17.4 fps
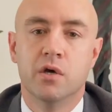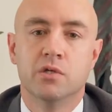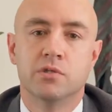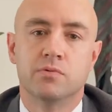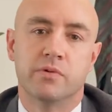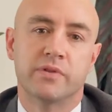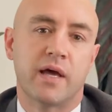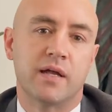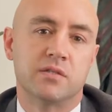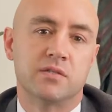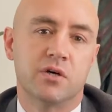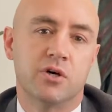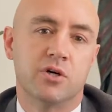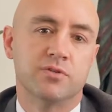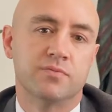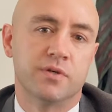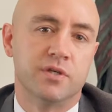So what that
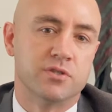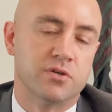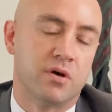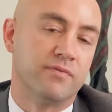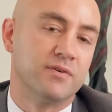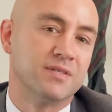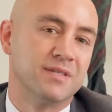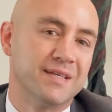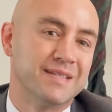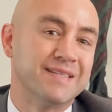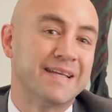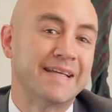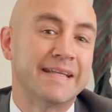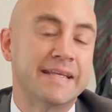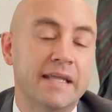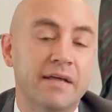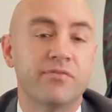tells me is obviously a
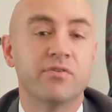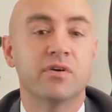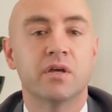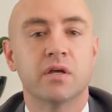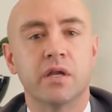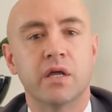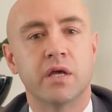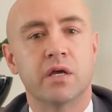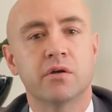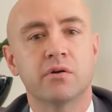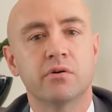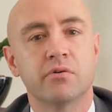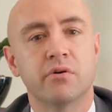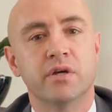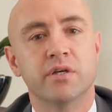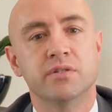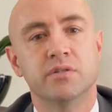significant
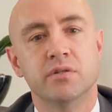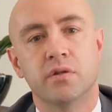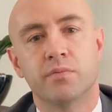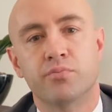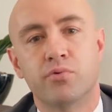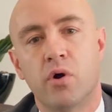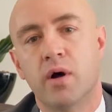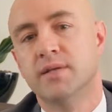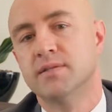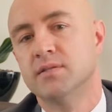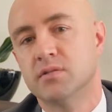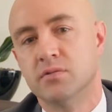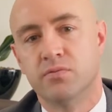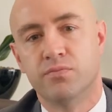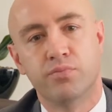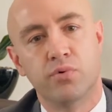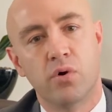increase in the
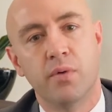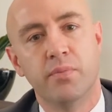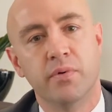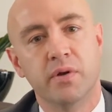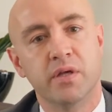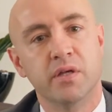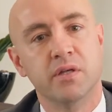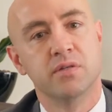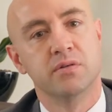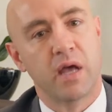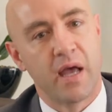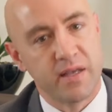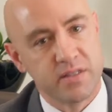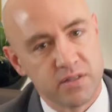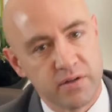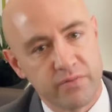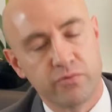prices of properties
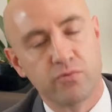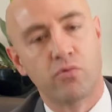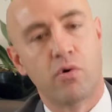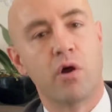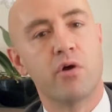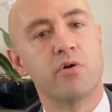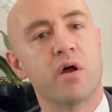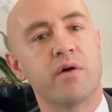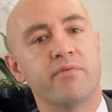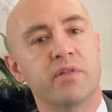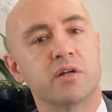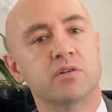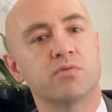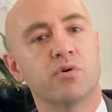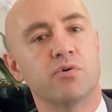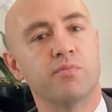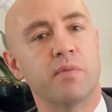as they've grown over
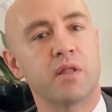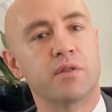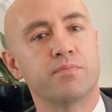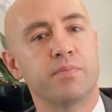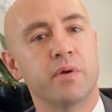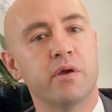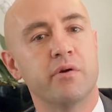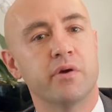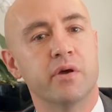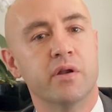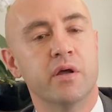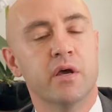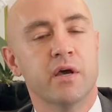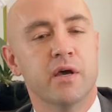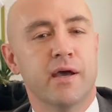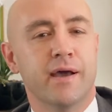that 12-month period.